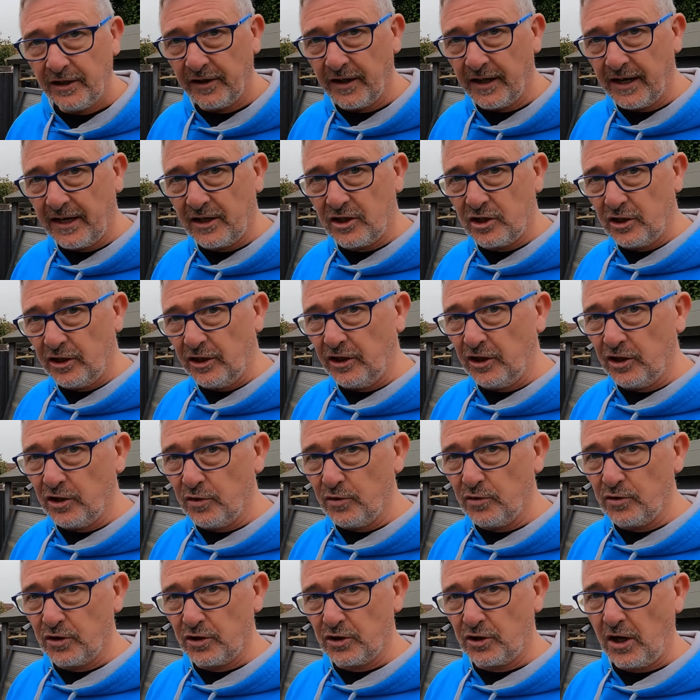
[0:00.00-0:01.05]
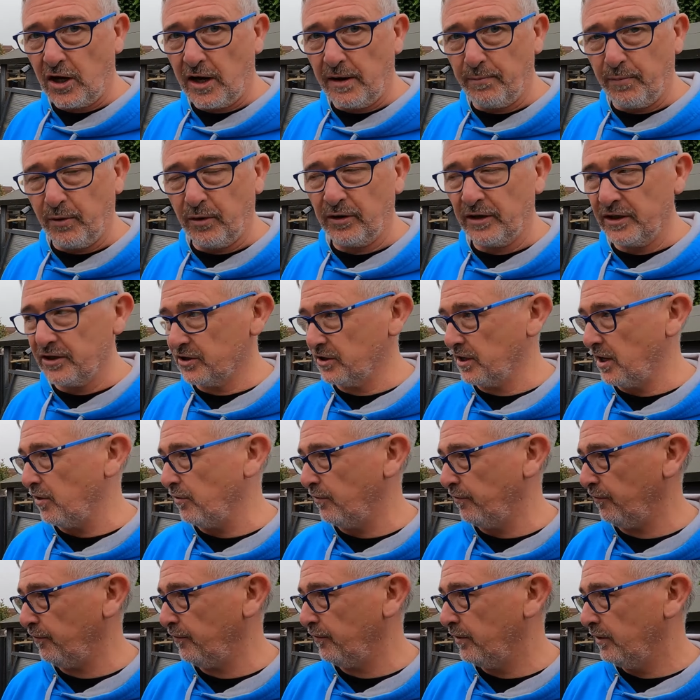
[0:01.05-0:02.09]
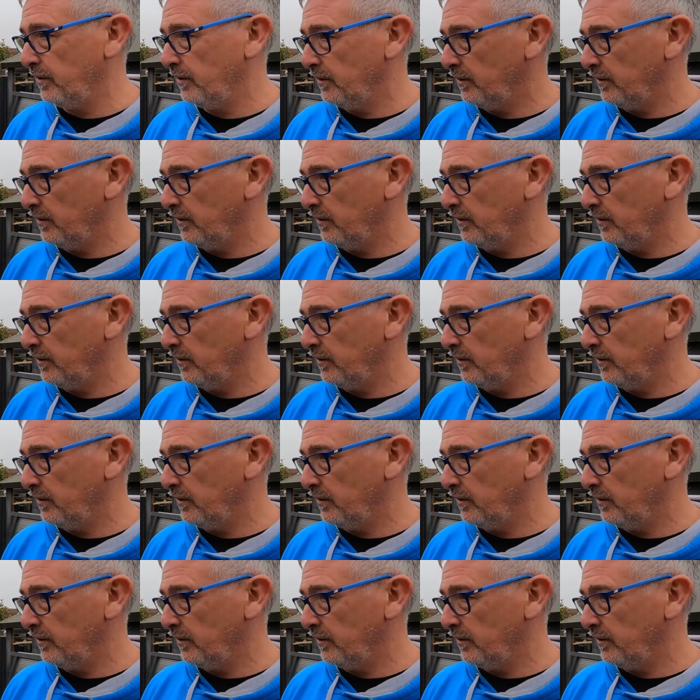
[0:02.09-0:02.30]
that actually use the sky pond itself.